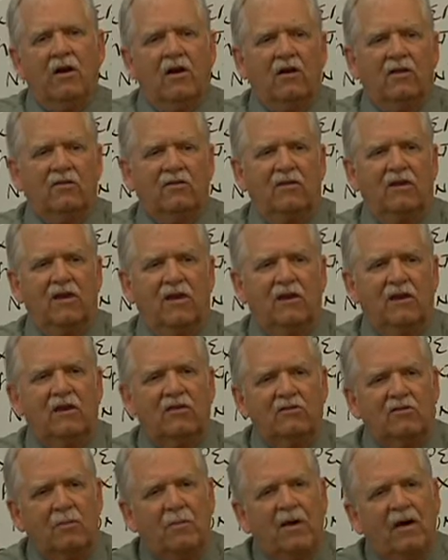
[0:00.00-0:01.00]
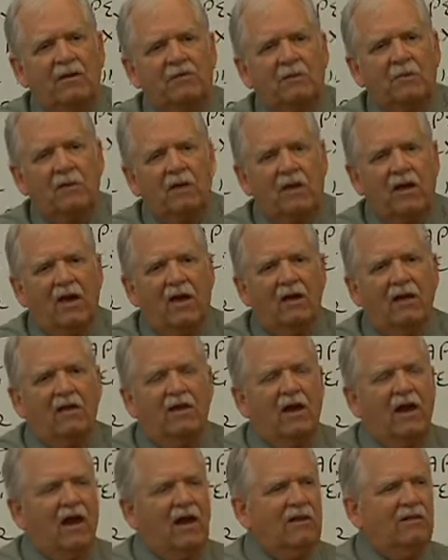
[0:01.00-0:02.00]
as neatly as you possibly can,
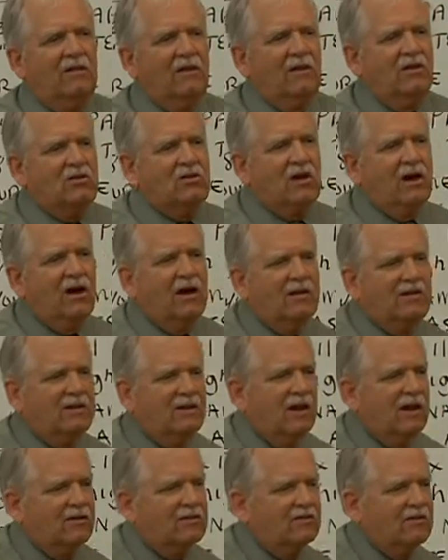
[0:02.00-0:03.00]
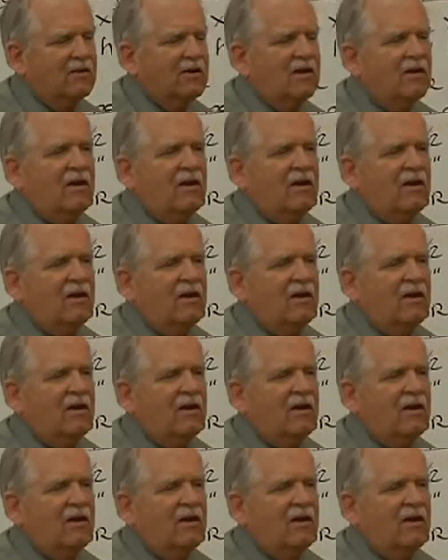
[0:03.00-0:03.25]
1/8 inch high text.